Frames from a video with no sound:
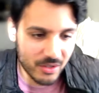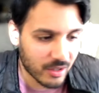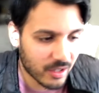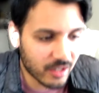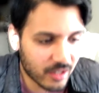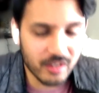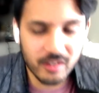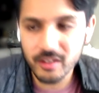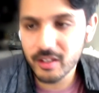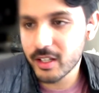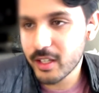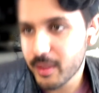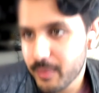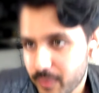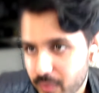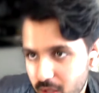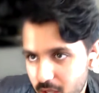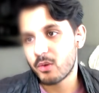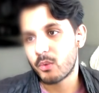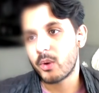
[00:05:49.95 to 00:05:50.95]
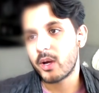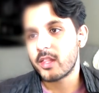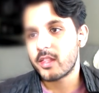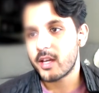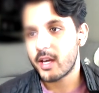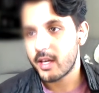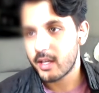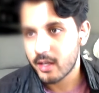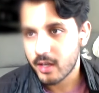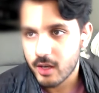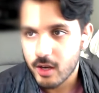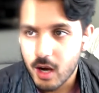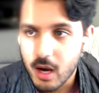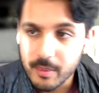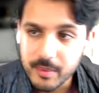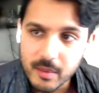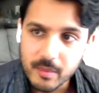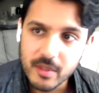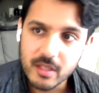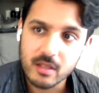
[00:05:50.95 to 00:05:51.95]
So currently, the way that
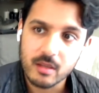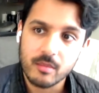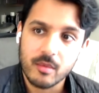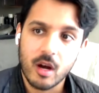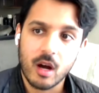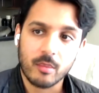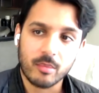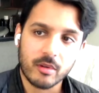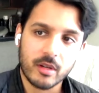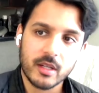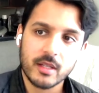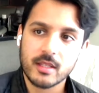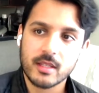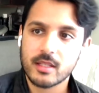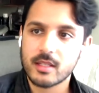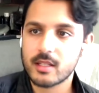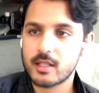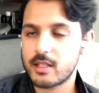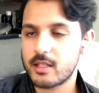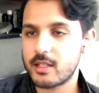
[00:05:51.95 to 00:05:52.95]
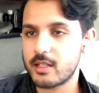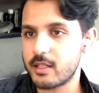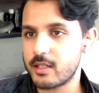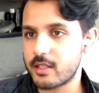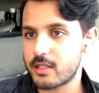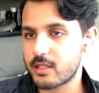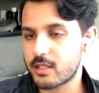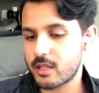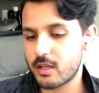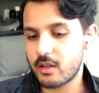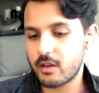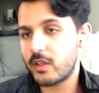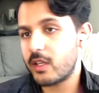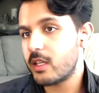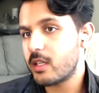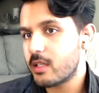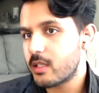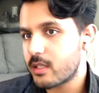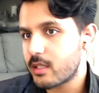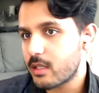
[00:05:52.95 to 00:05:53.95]
Optimism operates is
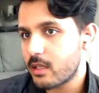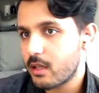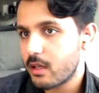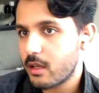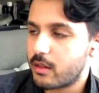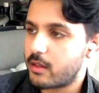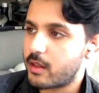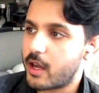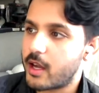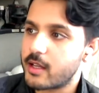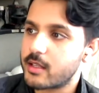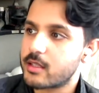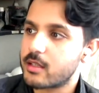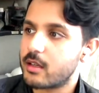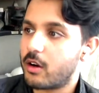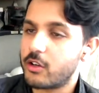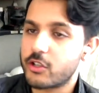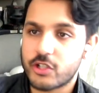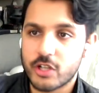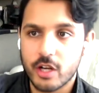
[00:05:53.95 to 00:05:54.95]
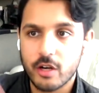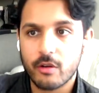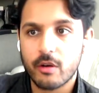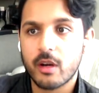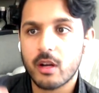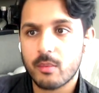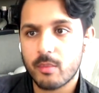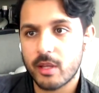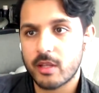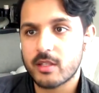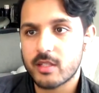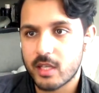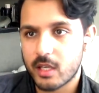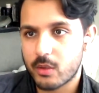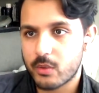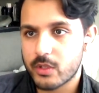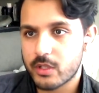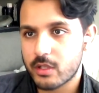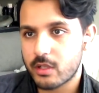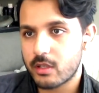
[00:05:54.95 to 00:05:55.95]
fees that are generated by the
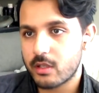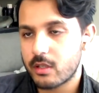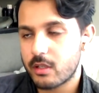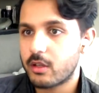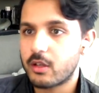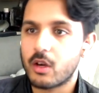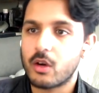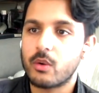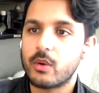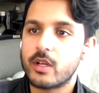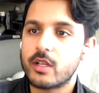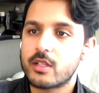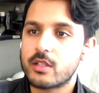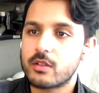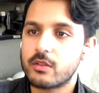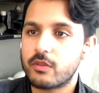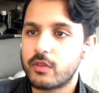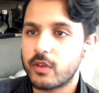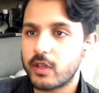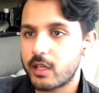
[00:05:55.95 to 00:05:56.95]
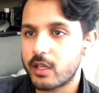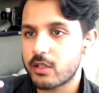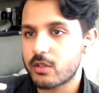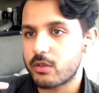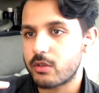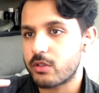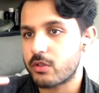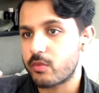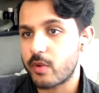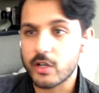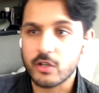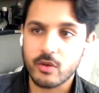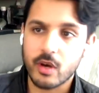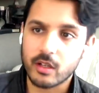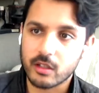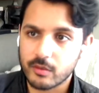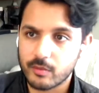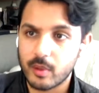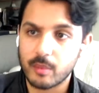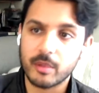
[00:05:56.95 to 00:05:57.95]
sequencer go into feeding towards
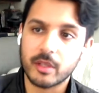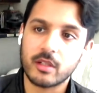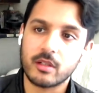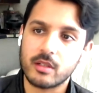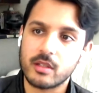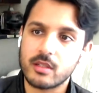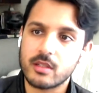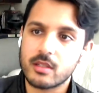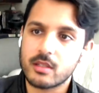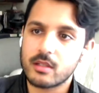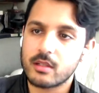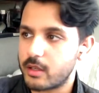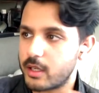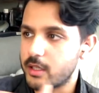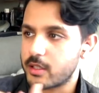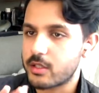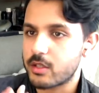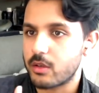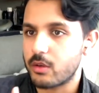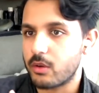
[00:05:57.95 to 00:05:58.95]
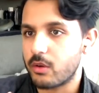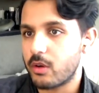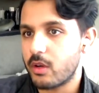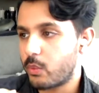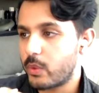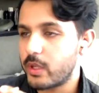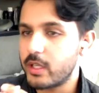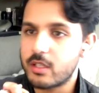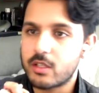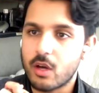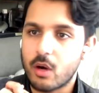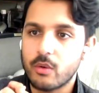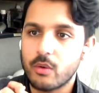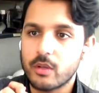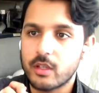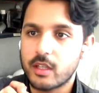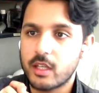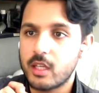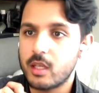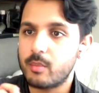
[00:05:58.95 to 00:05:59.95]
retroactive public goods, right? So we don't
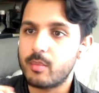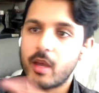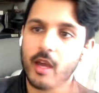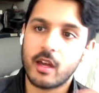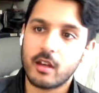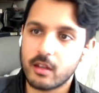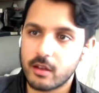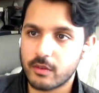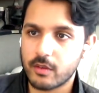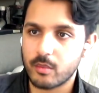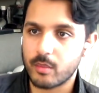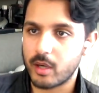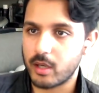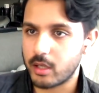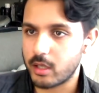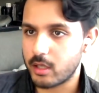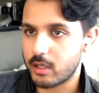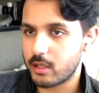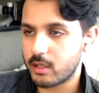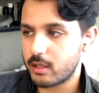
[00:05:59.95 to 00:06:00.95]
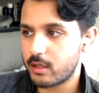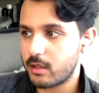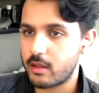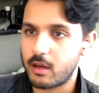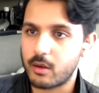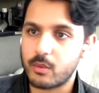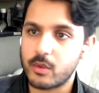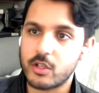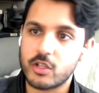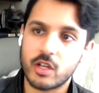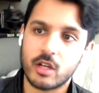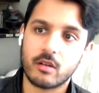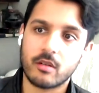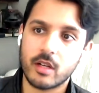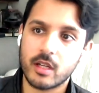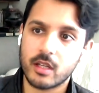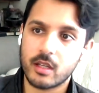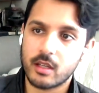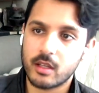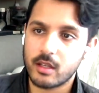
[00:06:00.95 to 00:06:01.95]
keep any of the money that we
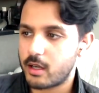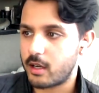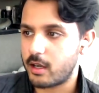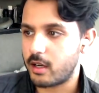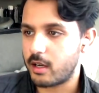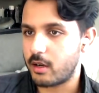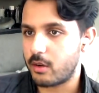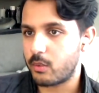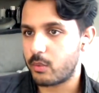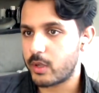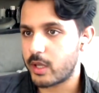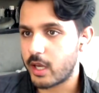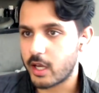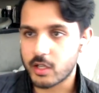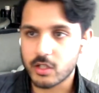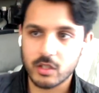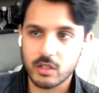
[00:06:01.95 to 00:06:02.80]
generate. Uh, we